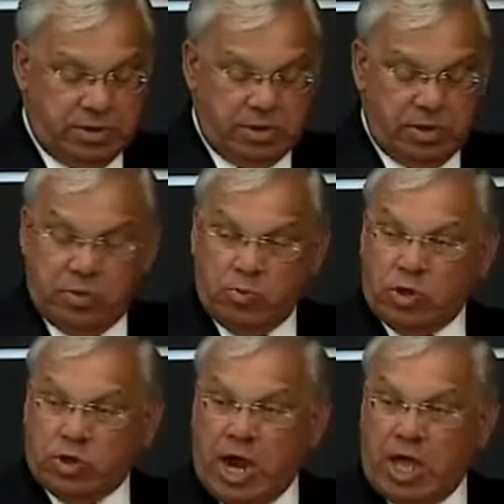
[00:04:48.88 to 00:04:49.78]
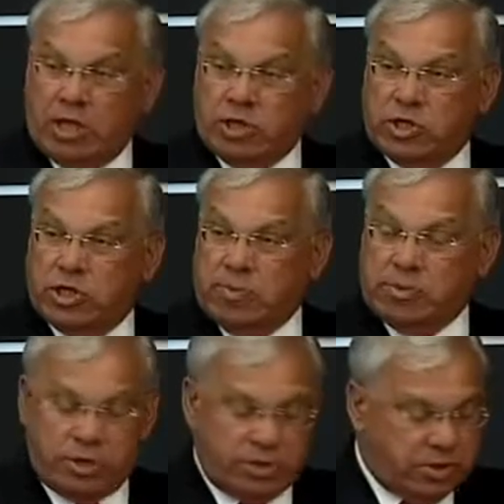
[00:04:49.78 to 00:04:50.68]
We challenge
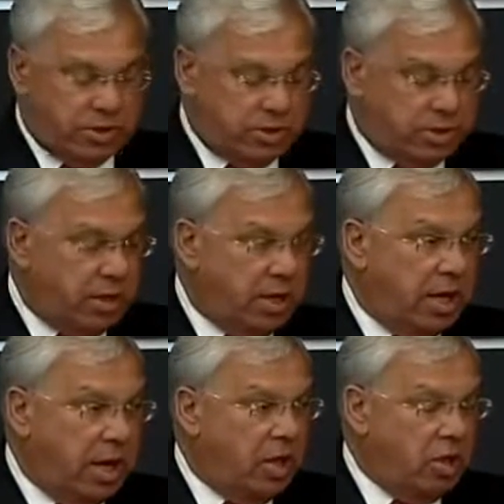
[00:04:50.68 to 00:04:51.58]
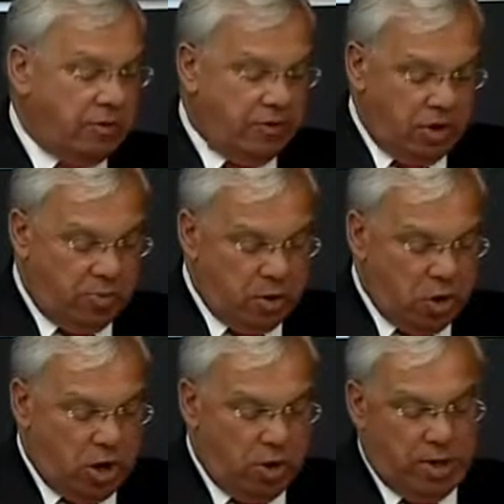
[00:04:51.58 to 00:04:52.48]
assumptions, look
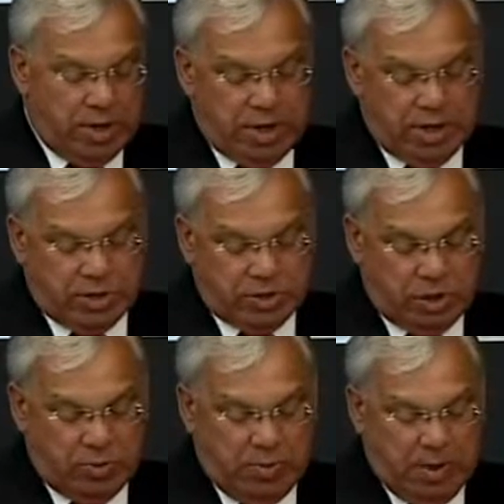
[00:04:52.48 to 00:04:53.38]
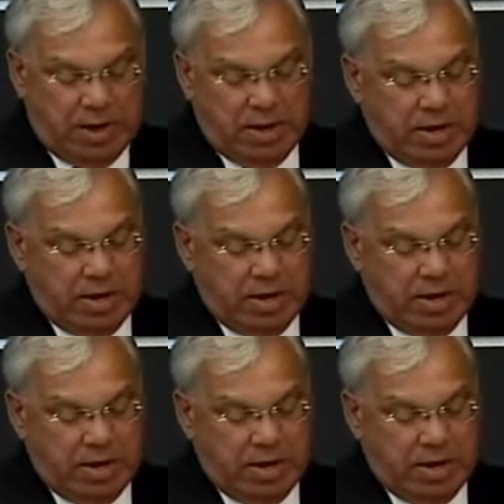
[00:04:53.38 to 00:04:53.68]
beyond what it is, so that we might